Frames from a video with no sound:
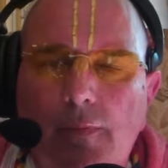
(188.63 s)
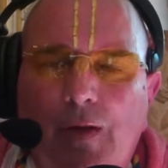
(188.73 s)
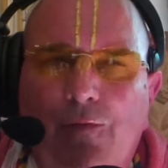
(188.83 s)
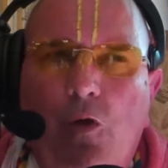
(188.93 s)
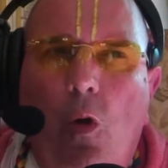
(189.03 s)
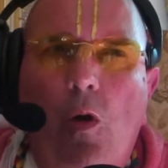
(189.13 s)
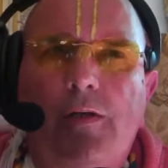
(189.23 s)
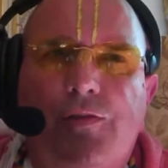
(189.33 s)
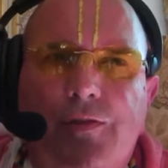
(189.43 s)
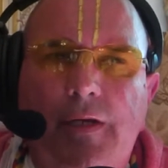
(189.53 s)
Of
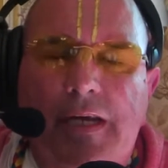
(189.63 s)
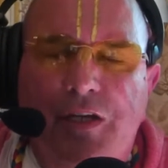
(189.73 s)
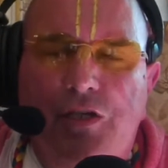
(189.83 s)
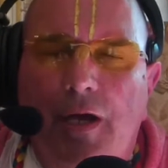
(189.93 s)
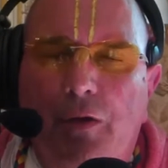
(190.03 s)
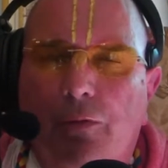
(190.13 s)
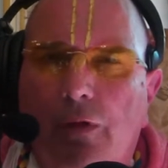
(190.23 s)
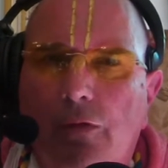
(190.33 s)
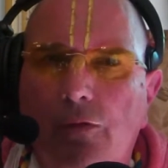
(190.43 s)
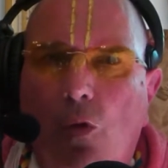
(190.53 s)
course, in
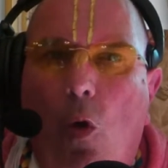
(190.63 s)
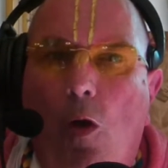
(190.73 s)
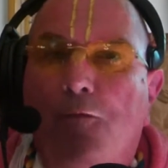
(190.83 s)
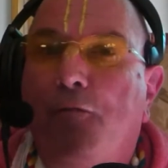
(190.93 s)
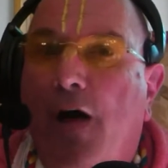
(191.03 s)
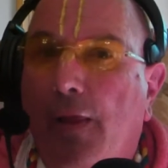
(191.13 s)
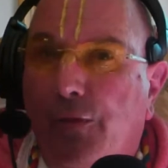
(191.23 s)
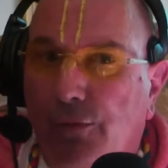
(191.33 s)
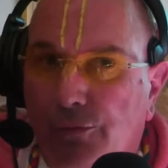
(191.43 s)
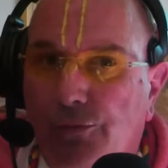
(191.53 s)
general, all
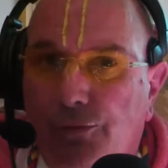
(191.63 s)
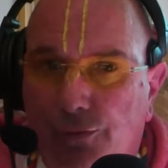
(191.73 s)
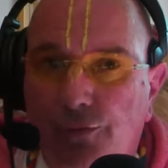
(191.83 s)
fathers,